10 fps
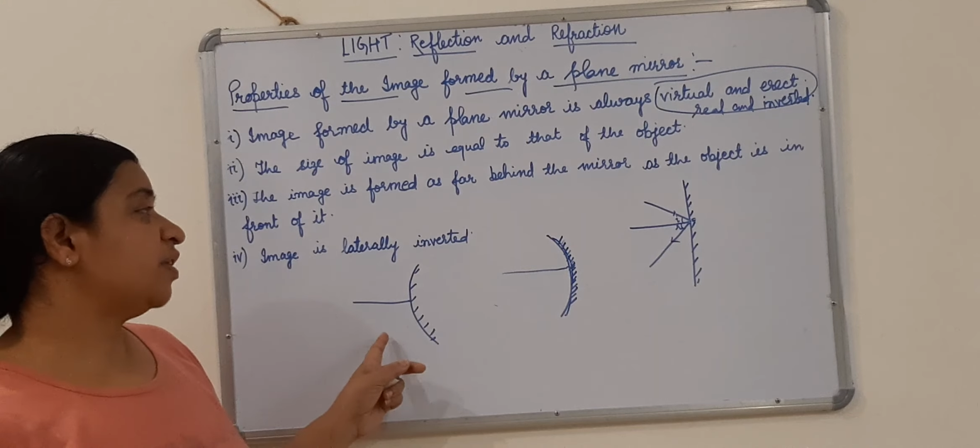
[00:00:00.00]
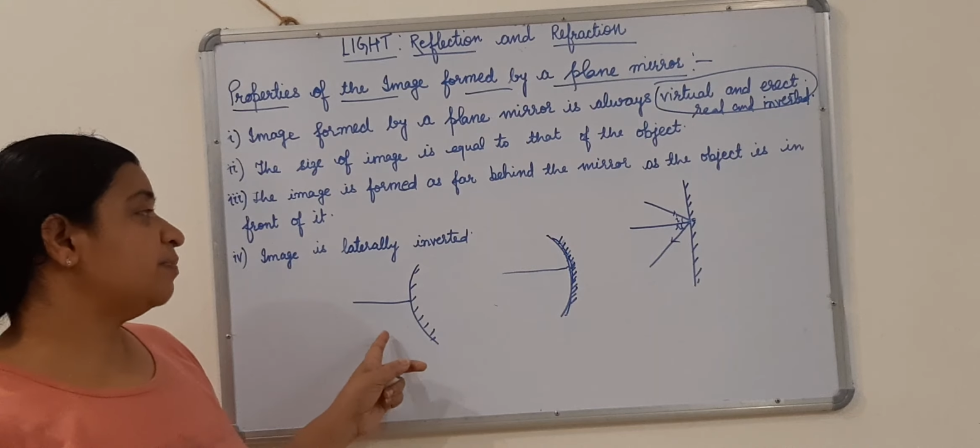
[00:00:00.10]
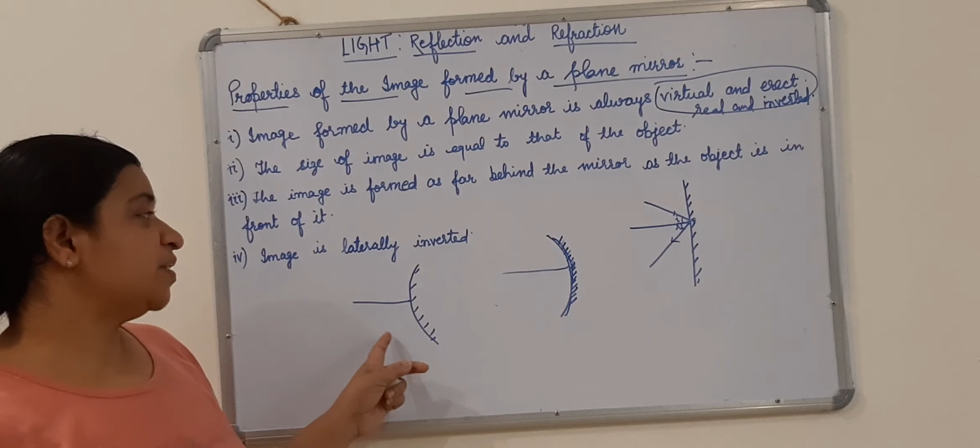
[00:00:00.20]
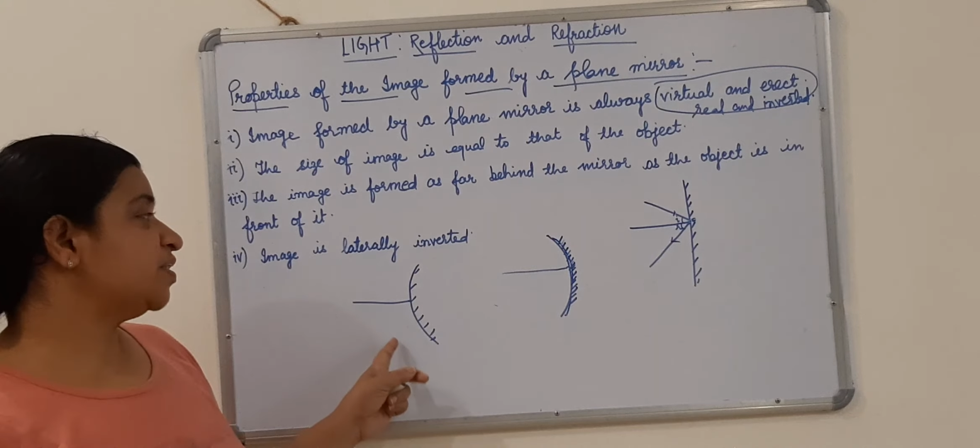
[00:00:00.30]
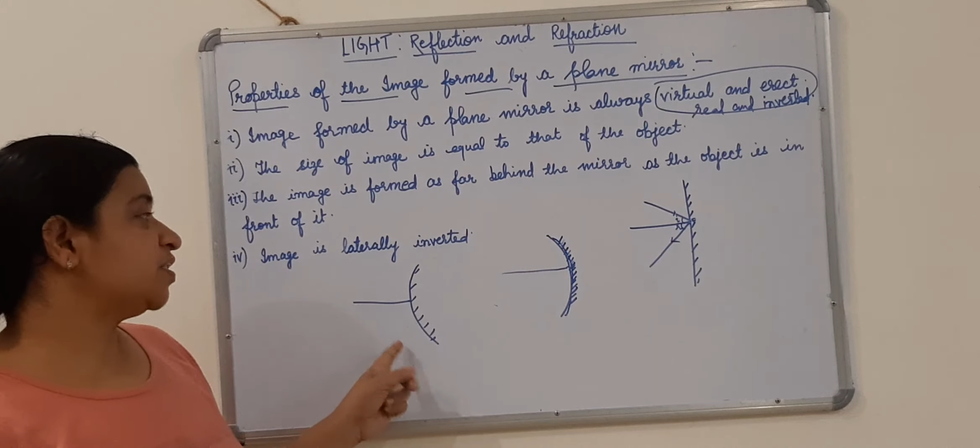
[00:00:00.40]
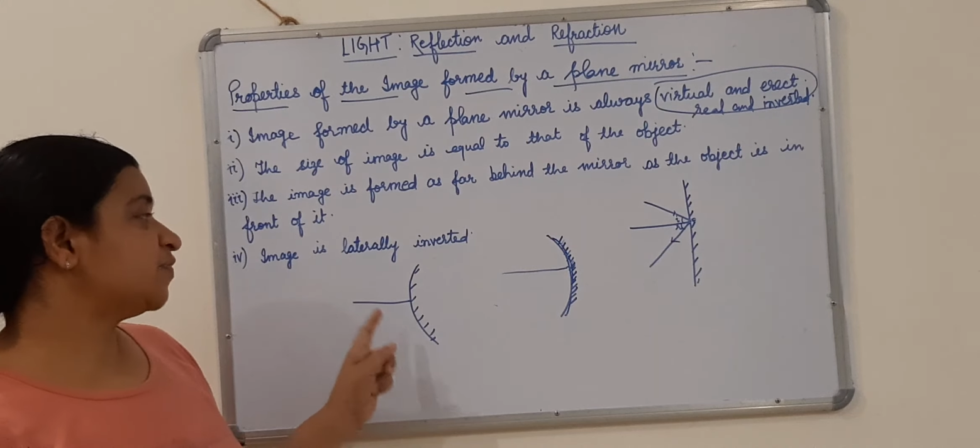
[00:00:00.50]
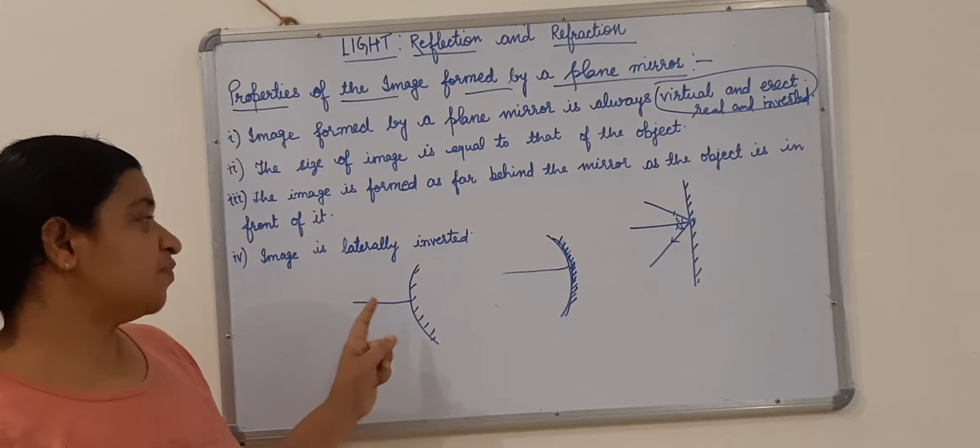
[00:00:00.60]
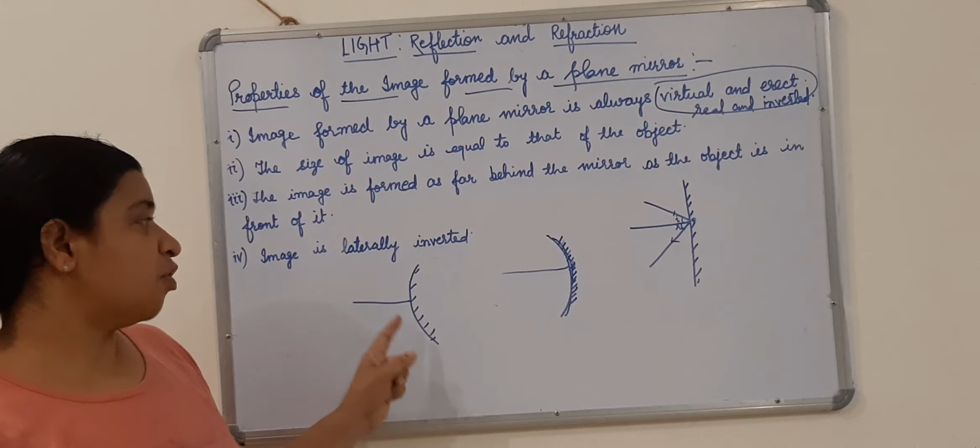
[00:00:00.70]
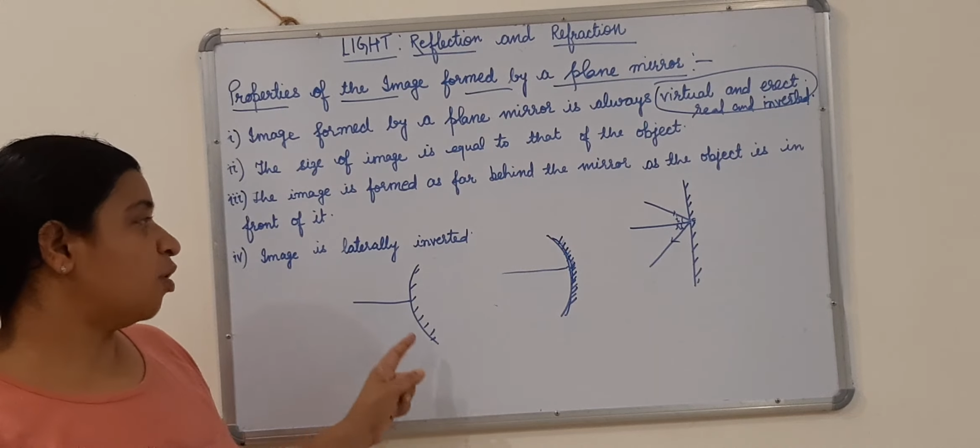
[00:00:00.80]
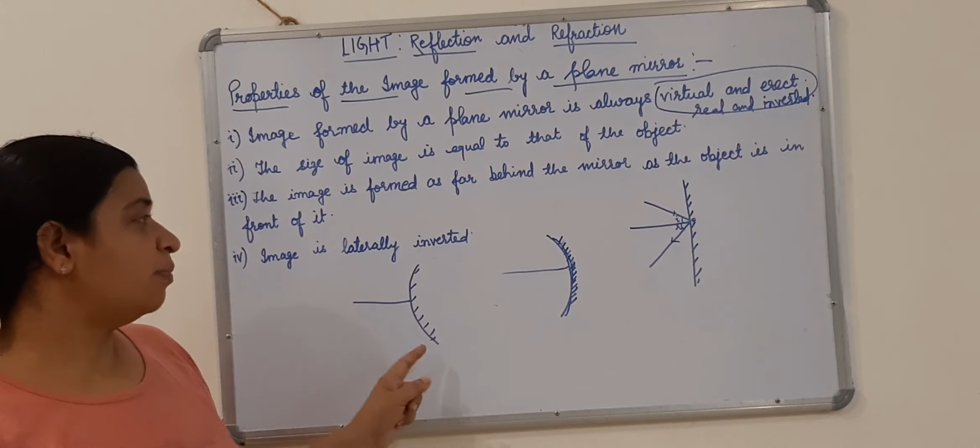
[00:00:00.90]
images
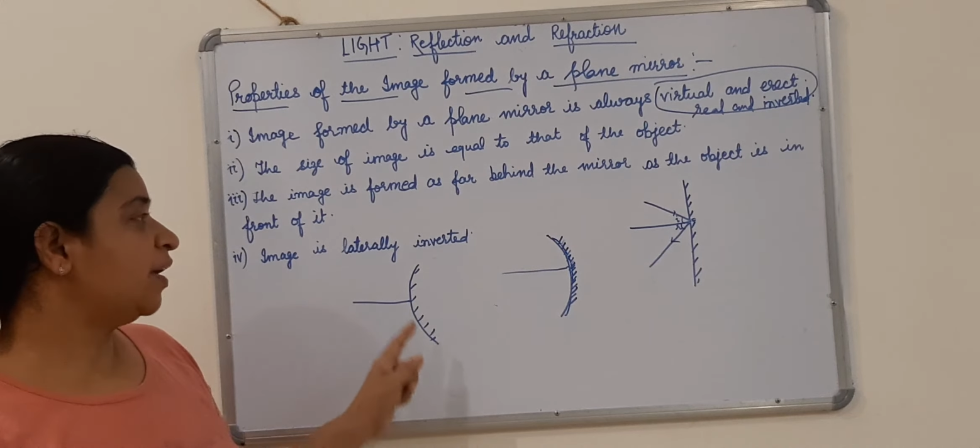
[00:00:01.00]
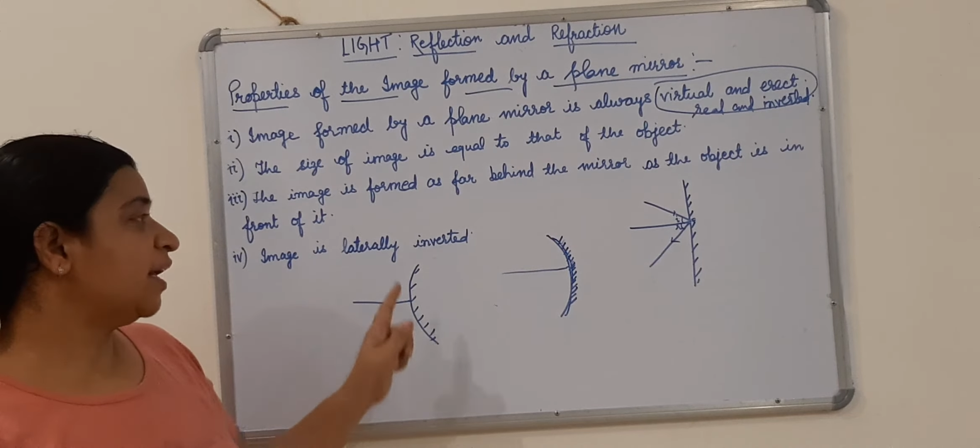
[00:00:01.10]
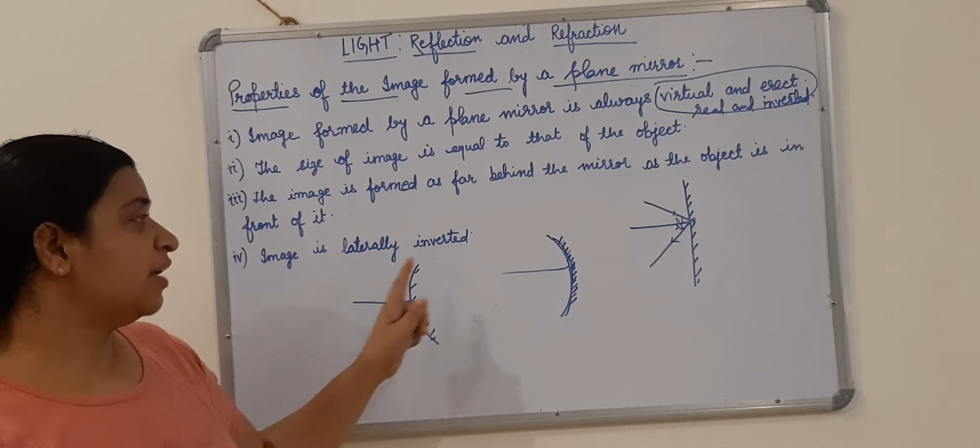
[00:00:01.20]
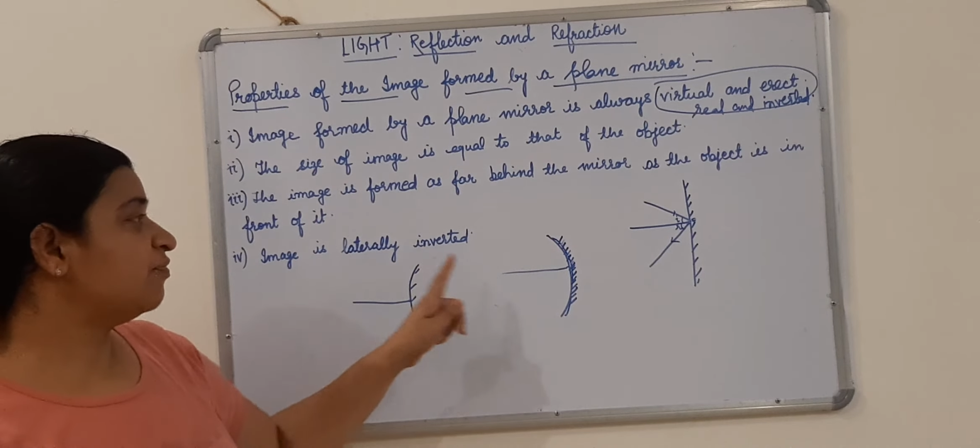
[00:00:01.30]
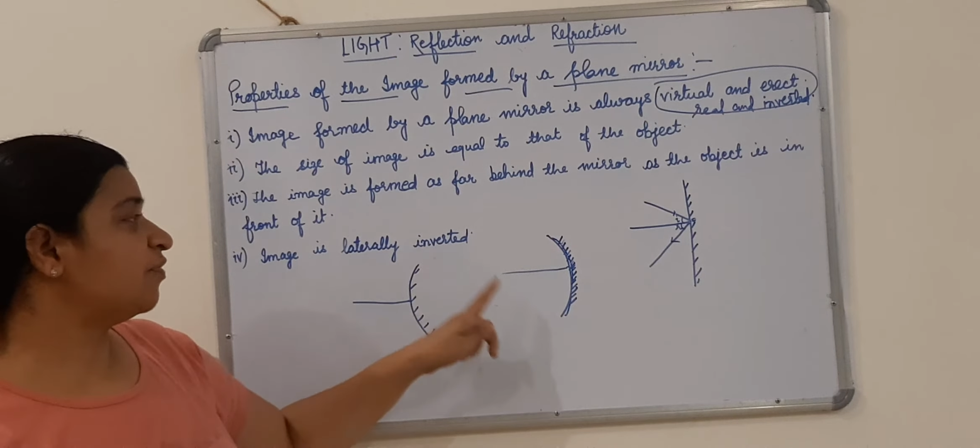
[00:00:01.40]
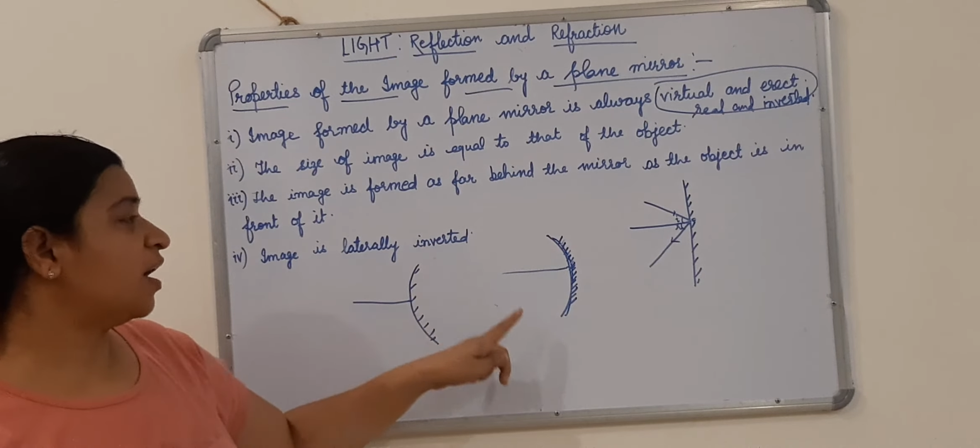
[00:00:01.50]
formed if